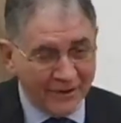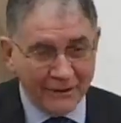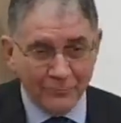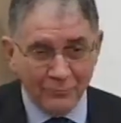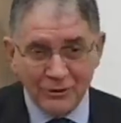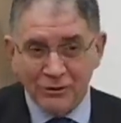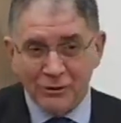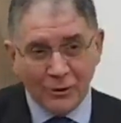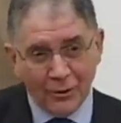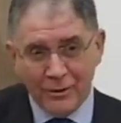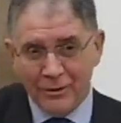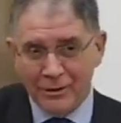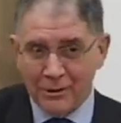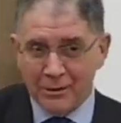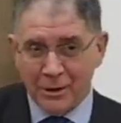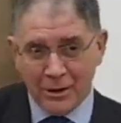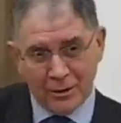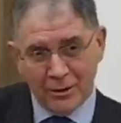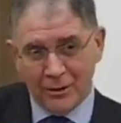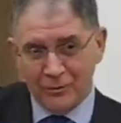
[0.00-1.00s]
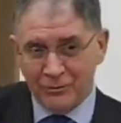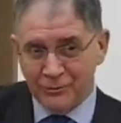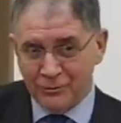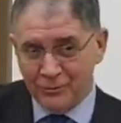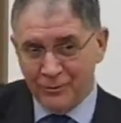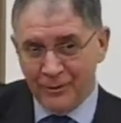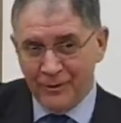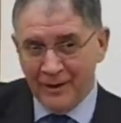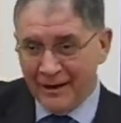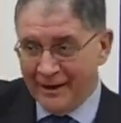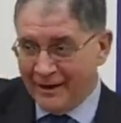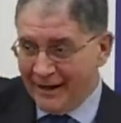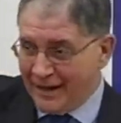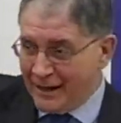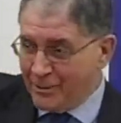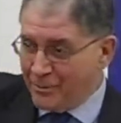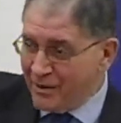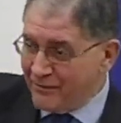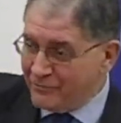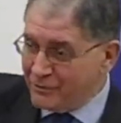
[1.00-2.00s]
in which all this is not true,
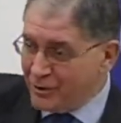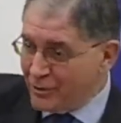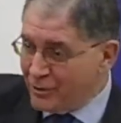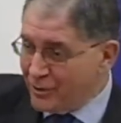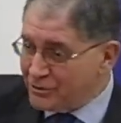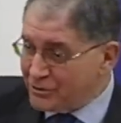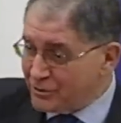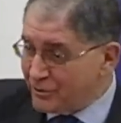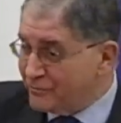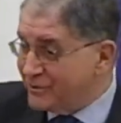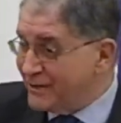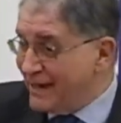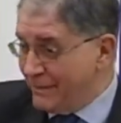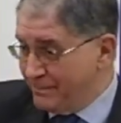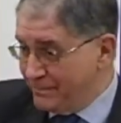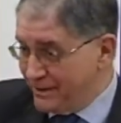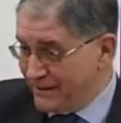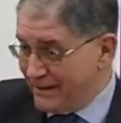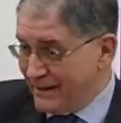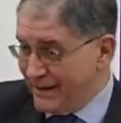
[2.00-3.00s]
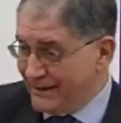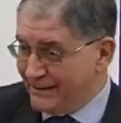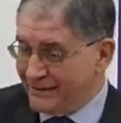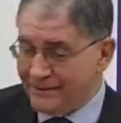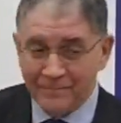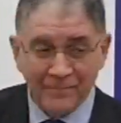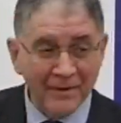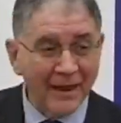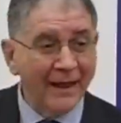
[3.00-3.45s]
and we have the logic of the appetite,